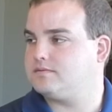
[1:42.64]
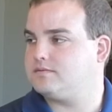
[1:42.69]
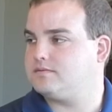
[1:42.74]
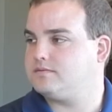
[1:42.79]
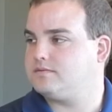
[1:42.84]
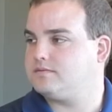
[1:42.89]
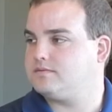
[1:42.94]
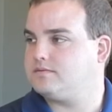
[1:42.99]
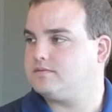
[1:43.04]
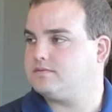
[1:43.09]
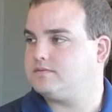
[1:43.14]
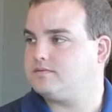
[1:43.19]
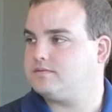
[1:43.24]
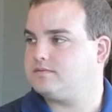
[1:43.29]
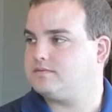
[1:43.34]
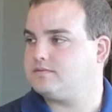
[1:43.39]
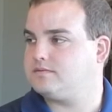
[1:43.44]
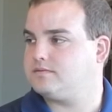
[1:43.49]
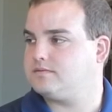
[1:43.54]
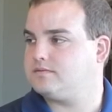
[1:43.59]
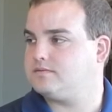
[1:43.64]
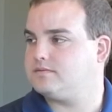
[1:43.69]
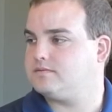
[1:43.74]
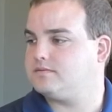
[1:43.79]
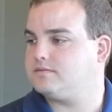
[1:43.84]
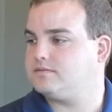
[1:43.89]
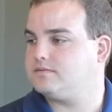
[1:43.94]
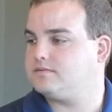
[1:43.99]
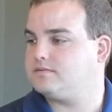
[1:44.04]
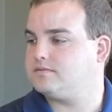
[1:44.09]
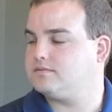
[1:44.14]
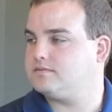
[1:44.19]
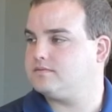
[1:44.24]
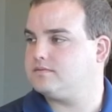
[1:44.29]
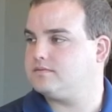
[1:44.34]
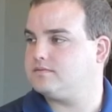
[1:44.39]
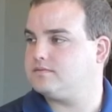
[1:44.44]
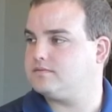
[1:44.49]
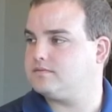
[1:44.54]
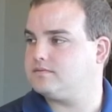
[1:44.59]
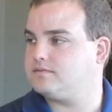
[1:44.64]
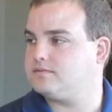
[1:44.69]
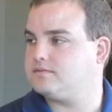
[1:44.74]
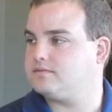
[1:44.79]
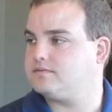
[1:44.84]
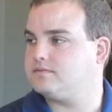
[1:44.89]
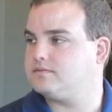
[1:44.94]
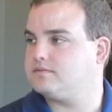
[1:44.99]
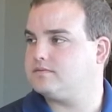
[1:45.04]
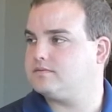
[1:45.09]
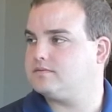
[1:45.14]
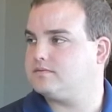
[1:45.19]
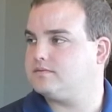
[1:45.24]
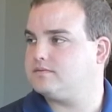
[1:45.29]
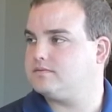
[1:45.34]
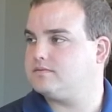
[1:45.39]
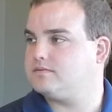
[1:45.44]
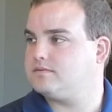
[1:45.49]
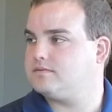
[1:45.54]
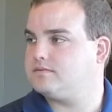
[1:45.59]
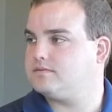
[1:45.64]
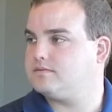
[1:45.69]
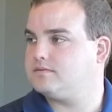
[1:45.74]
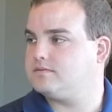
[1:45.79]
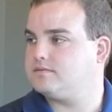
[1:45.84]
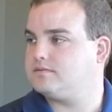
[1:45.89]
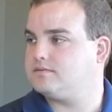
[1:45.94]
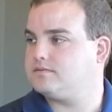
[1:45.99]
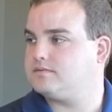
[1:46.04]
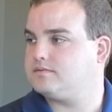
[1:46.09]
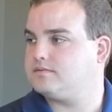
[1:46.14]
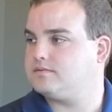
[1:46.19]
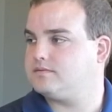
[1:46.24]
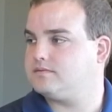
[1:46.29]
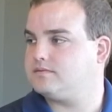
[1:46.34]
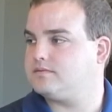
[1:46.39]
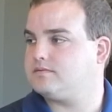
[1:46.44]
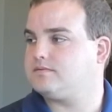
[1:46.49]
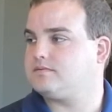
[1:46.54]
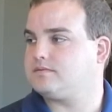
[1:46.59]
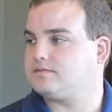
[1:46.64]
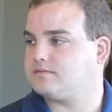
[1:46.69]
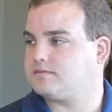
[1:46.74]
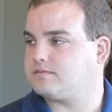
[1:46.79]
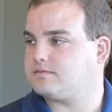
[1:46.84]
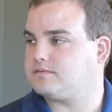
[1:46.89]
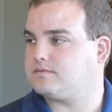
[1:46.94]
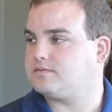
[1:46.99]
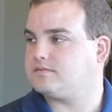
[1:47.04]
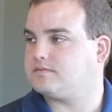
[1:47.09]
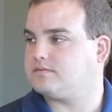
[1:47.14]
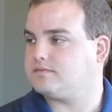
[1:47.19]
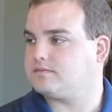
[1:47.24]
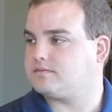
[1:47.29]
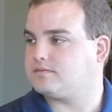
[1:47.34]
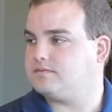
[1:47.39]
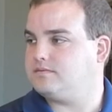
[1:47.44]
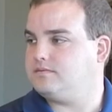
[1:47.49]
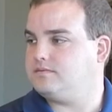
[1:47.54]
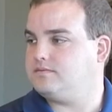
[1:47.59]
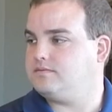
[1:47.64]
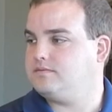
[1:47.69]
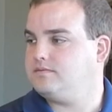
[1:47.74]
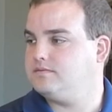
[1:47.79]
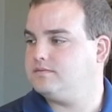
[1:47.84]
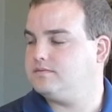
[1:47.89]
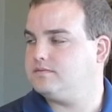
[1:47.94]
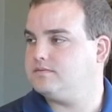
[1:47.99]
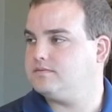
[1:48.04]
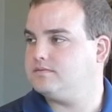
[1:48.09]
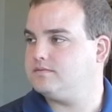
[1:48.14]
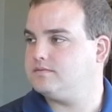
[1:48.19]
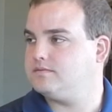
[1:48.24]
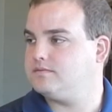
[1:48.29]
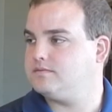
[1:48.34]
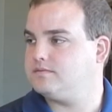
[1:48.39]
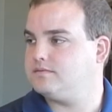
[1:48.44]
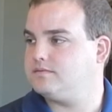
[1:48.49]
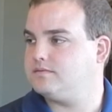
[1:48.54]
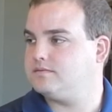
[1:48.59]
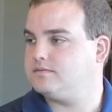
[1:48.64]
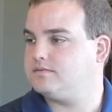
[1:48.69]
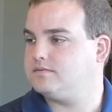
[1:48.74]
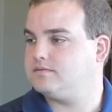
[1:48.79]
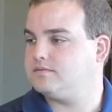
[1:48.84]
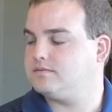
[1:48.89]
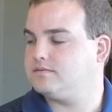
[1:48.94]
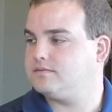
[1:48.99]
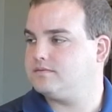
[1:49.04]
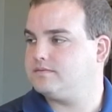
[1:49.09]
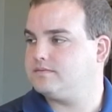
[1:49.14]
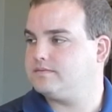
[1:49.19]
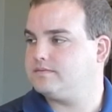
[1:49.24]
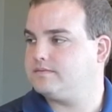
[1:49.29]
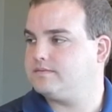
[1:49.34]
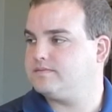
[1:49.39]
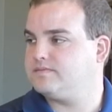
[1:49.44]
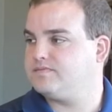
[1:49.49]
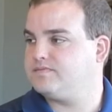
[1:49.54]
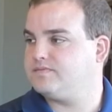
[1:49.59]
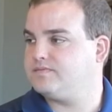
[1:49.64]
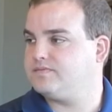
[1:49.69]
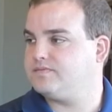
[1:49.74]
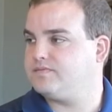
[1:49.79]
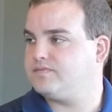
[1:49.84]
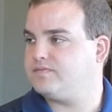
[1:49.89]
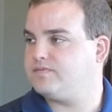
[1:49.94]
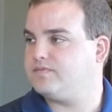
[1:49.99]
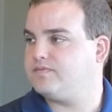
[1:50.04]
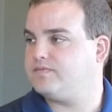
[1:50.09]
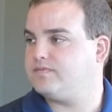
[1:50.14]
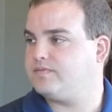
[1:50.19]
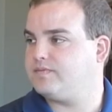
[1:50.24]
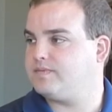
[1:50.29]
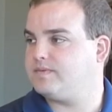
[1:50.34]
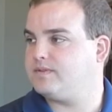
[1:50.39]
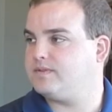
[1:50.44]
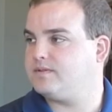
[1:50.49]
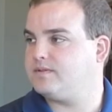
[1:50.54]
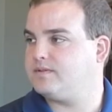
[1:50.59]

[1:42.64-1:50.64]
The person shown says nothing.